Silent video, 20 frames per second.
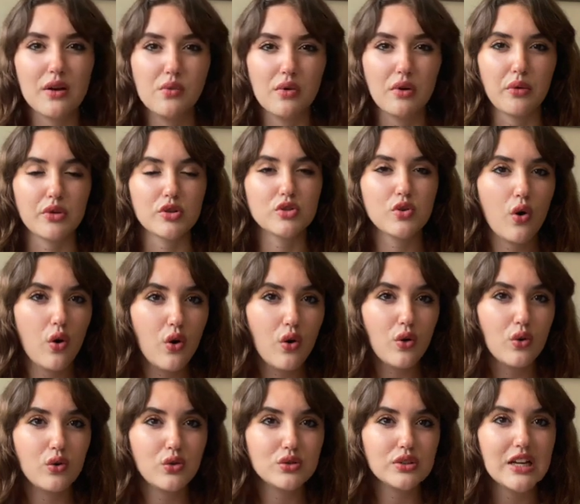We were
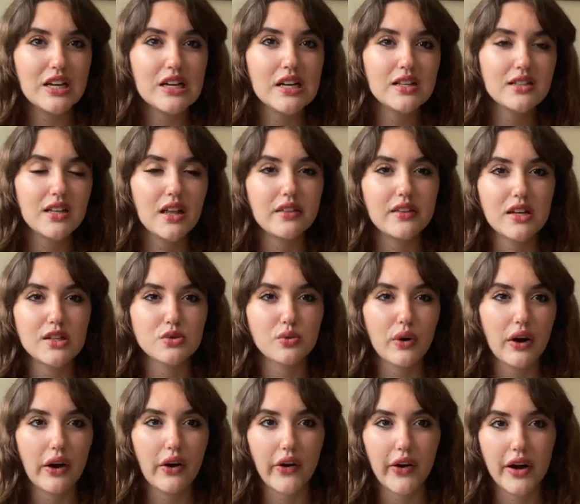told that these were
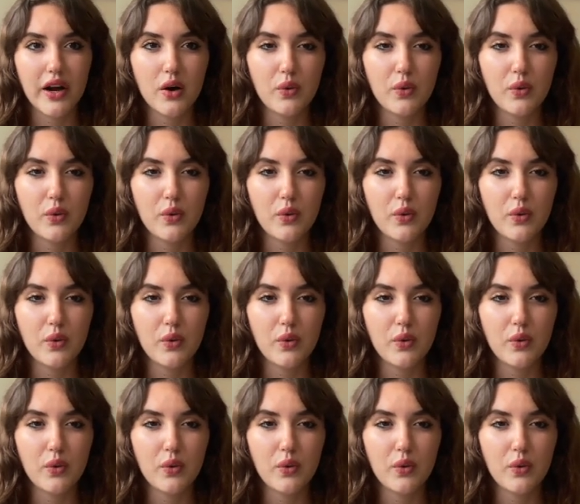Harriet